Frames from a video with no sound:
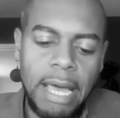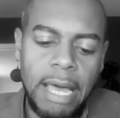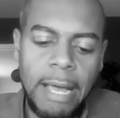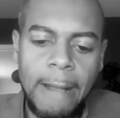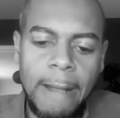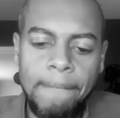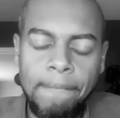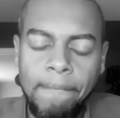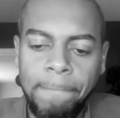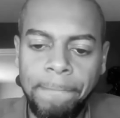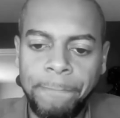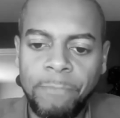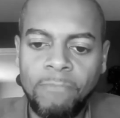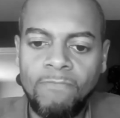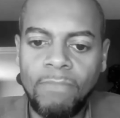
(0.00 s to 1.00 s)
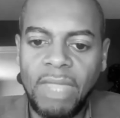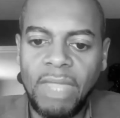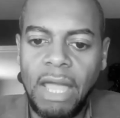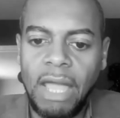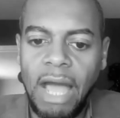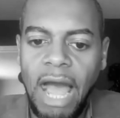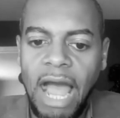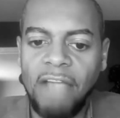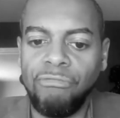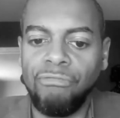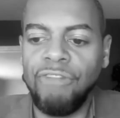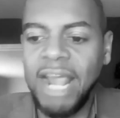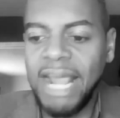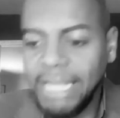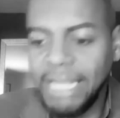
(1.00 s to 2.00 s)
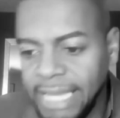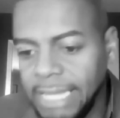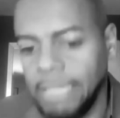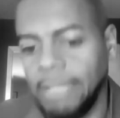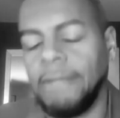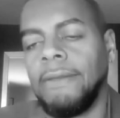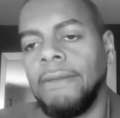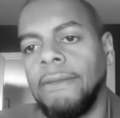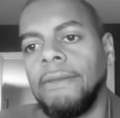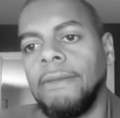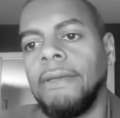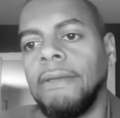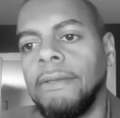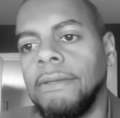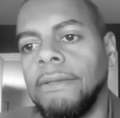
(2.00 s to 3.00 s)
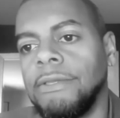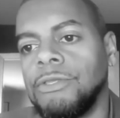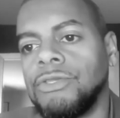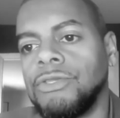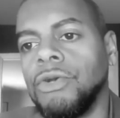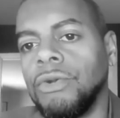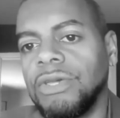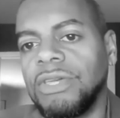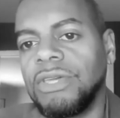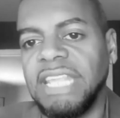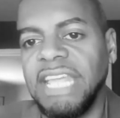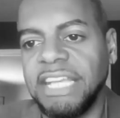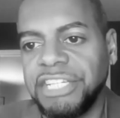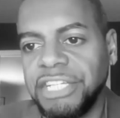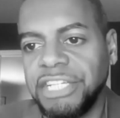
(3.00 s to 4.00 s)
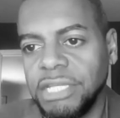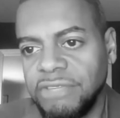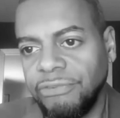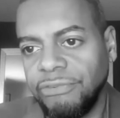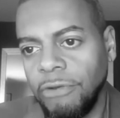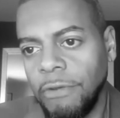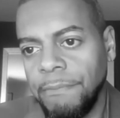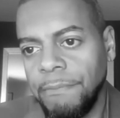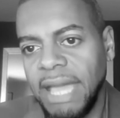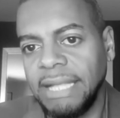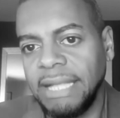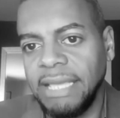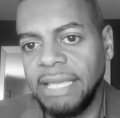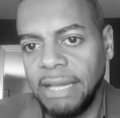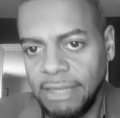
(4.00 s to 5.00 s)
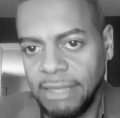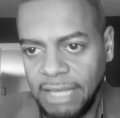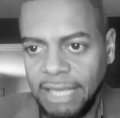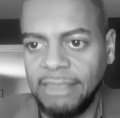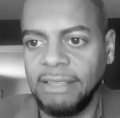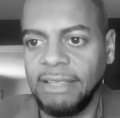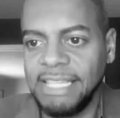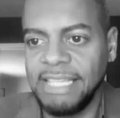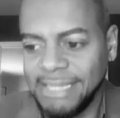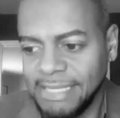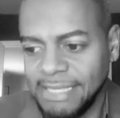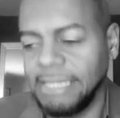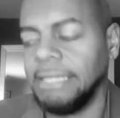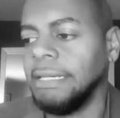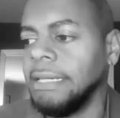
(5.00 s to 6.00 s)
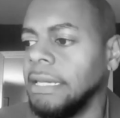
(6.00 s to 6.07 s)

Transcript: I rarely took connections from any other ethnicity,